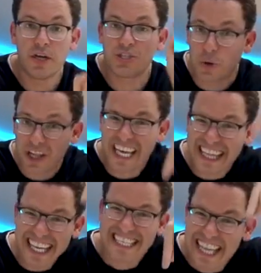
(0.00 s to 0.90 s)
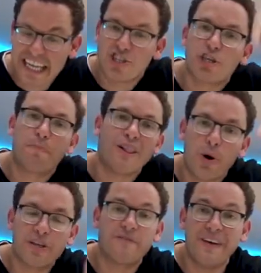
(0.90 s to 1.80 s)
So click this link just
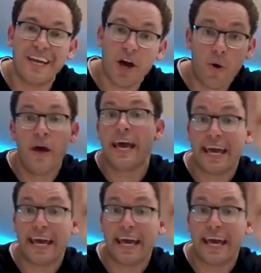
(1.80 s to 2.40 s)
below this video,